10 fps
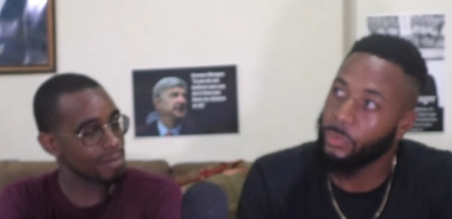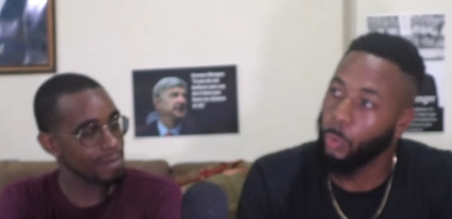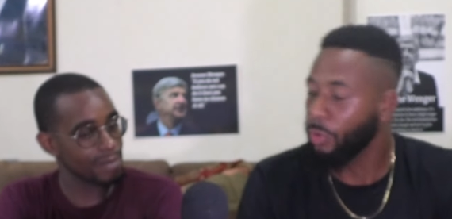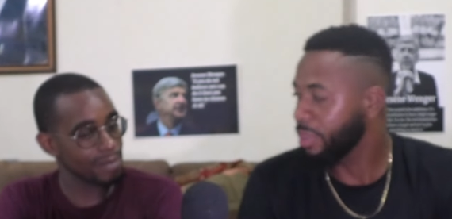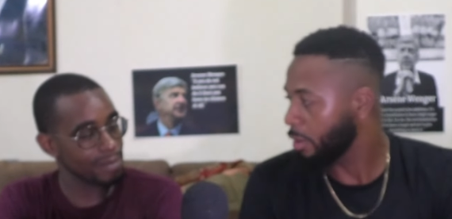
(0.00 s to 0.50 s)

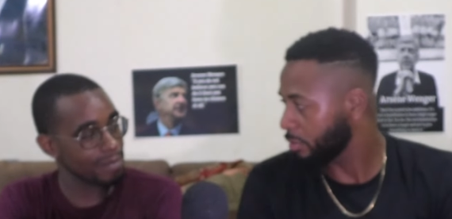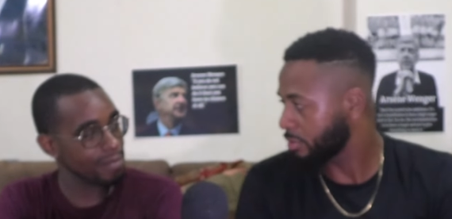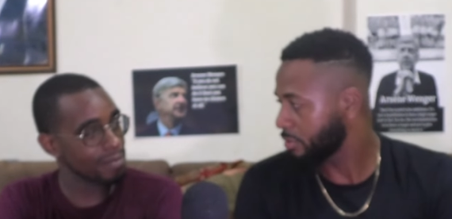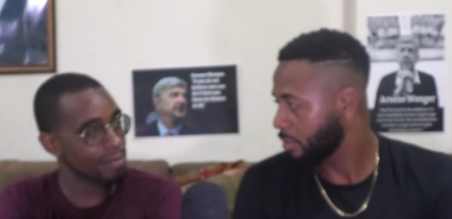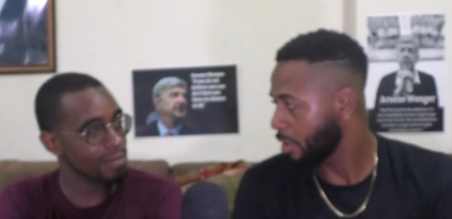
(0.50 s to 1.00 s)
Speaker 1: two years,
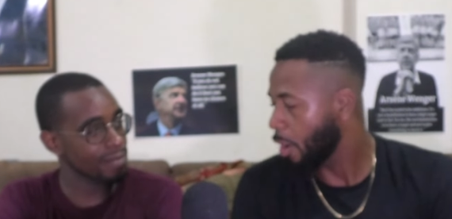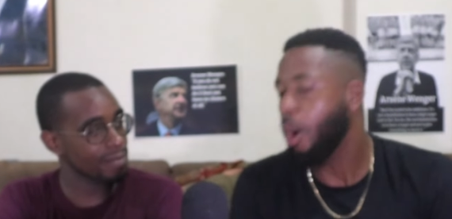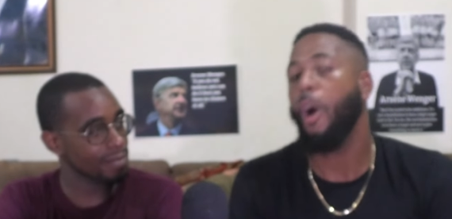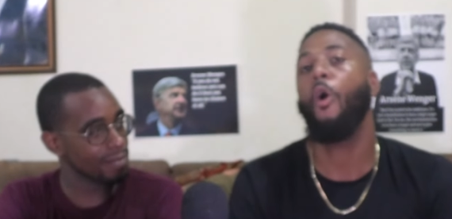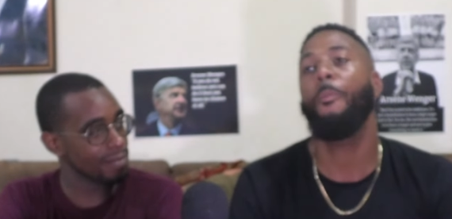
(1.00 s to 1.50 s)

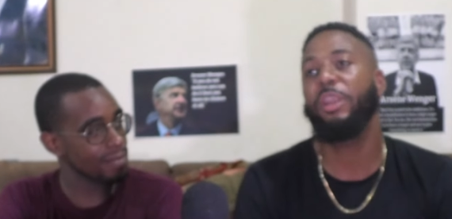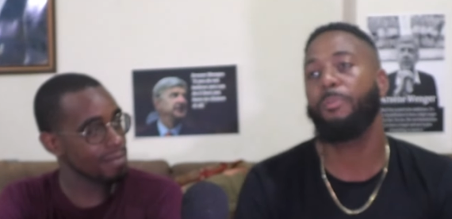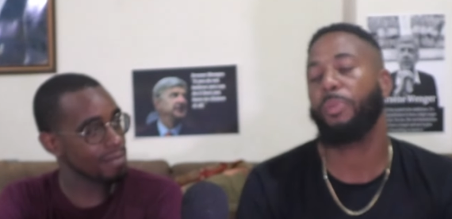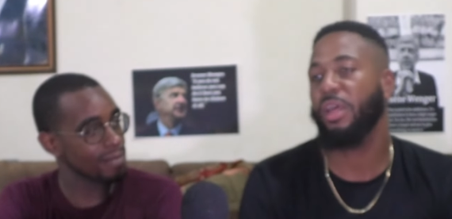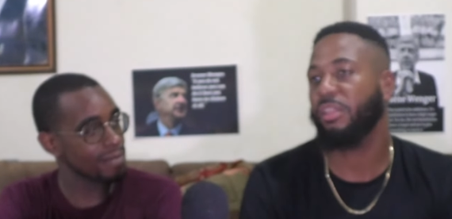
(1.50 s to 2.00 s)
mm-hmm. how many
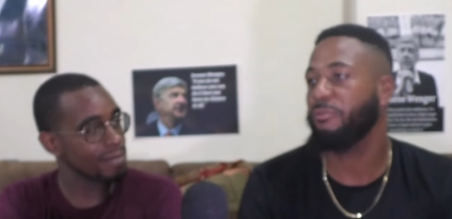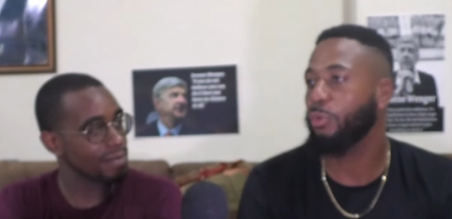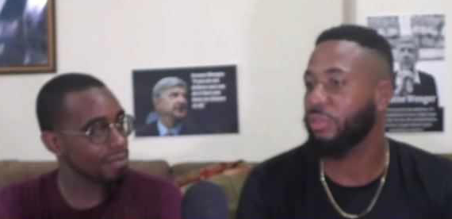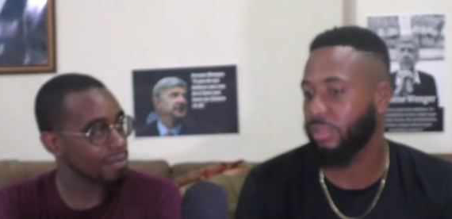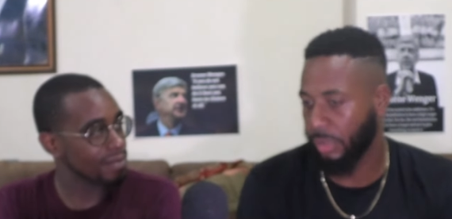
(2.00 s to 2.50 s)
players have
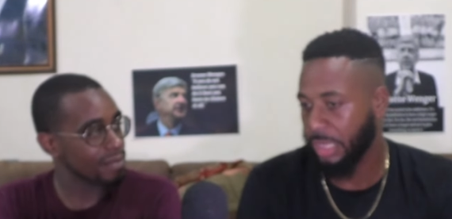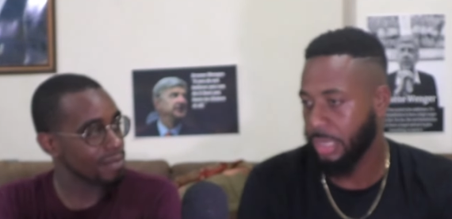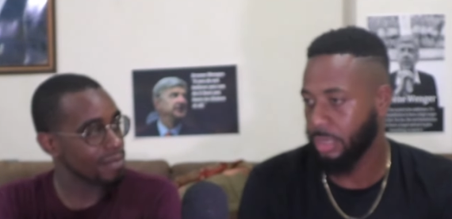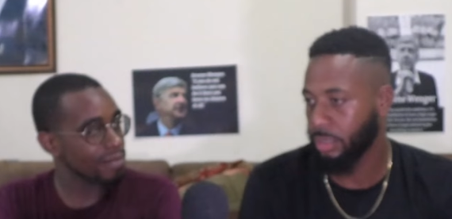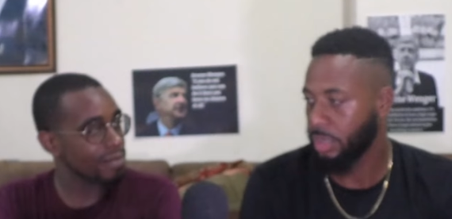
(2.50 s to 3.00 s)
you
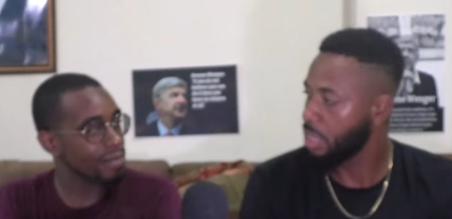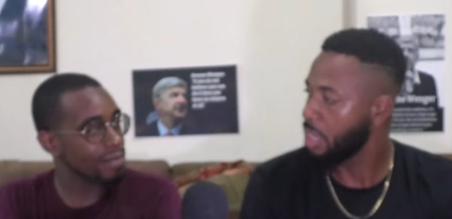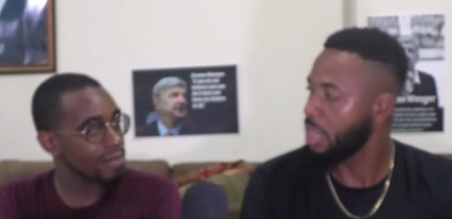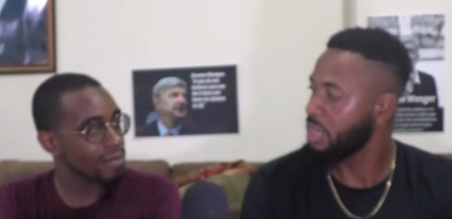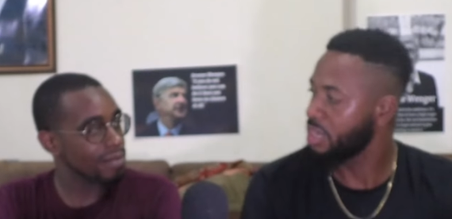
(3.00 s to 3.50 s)
seen
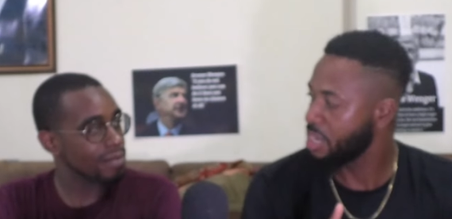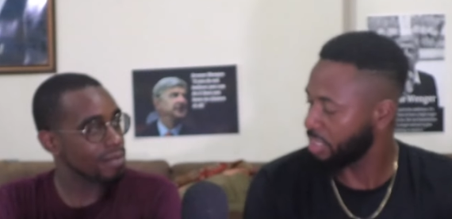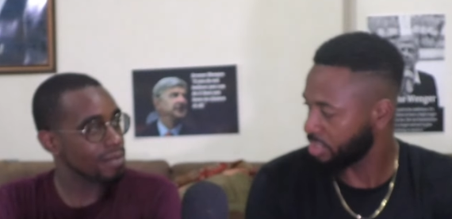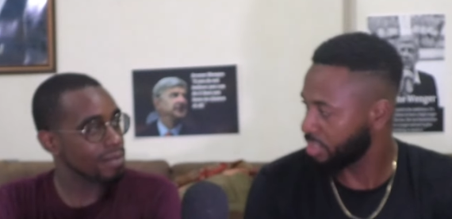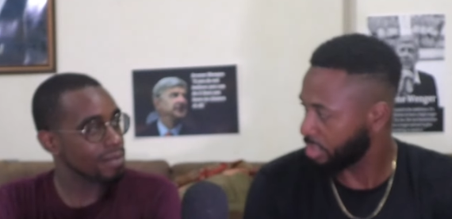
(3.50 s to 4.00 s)
in the
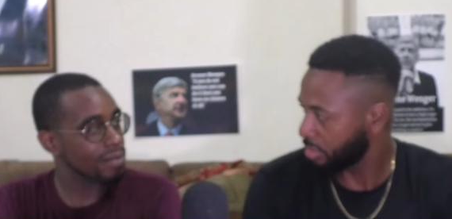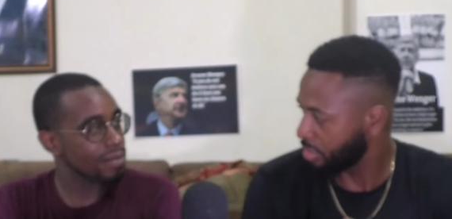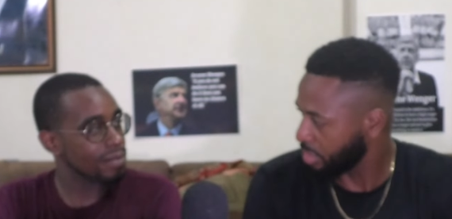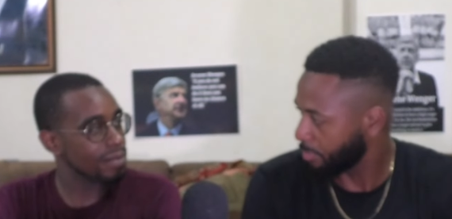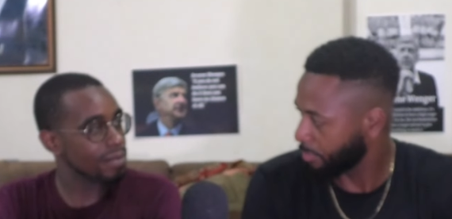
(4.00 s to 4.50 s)
national
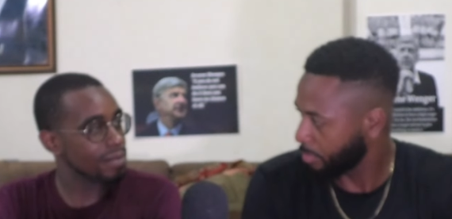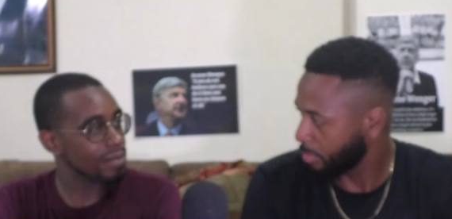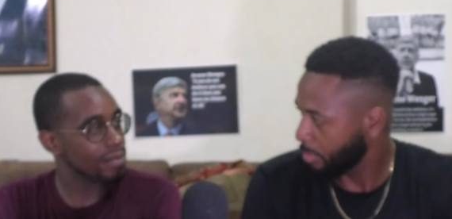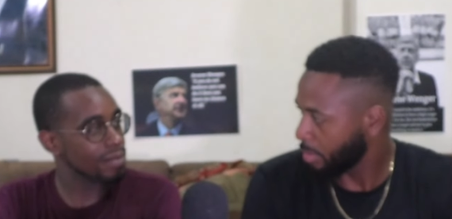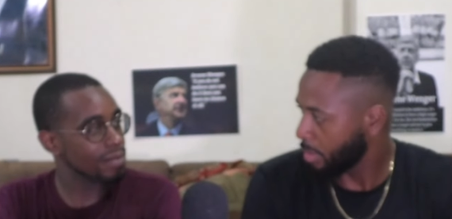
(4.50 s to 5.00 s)
team
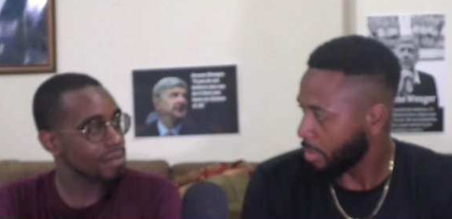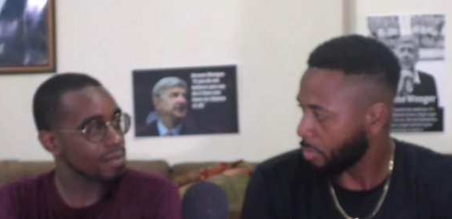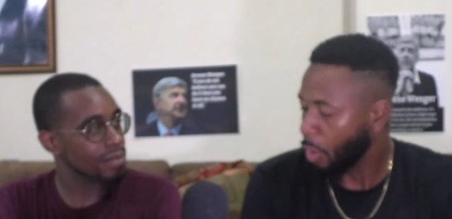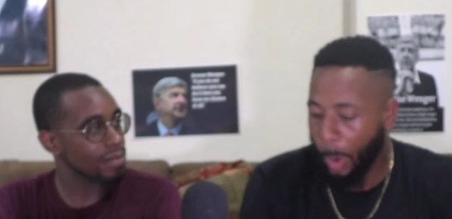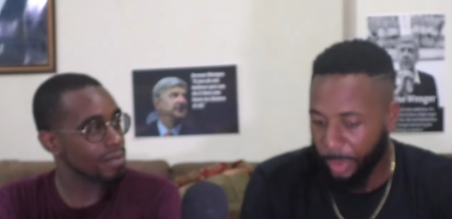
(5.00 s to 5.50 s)

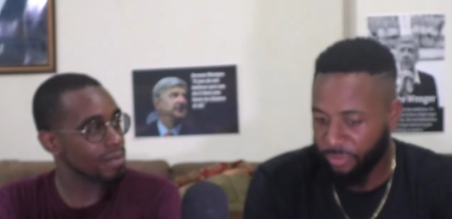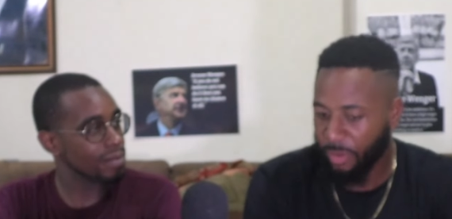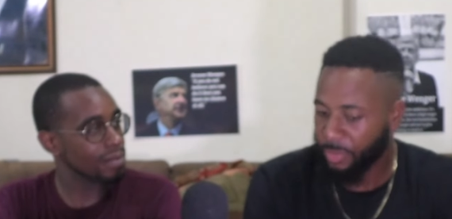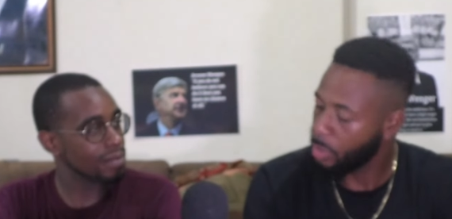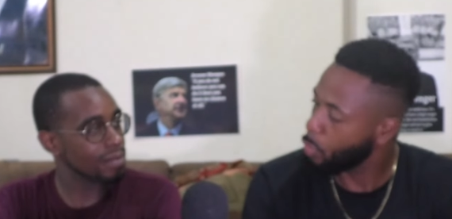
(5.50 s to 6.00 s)
coming
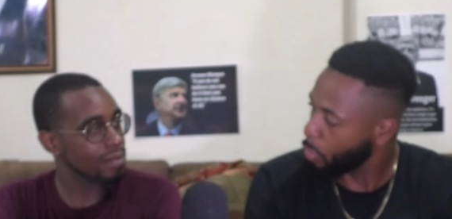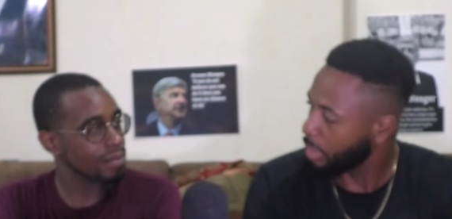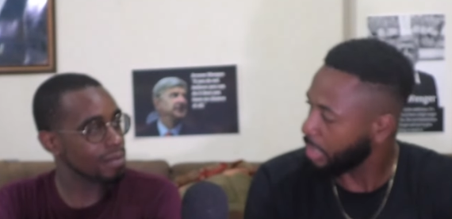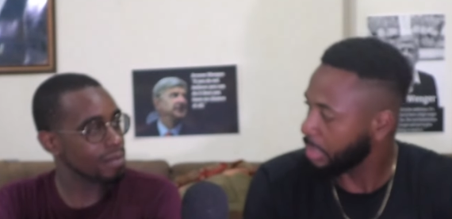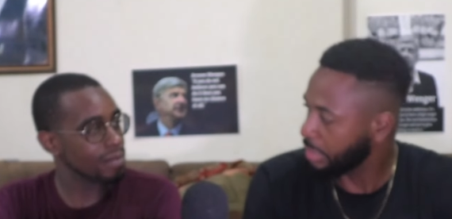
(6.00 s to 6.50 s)
from the
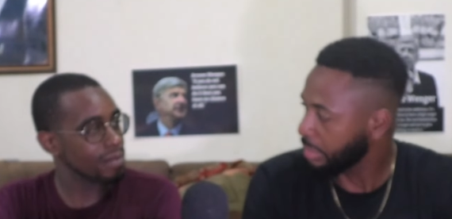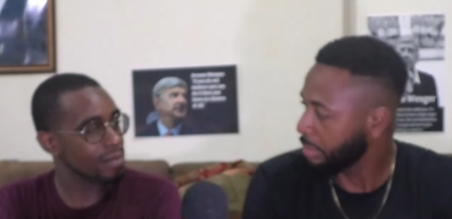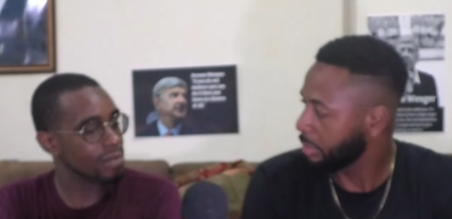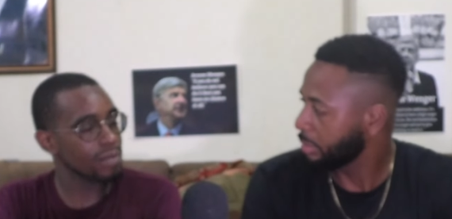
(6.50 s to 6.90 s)
local league?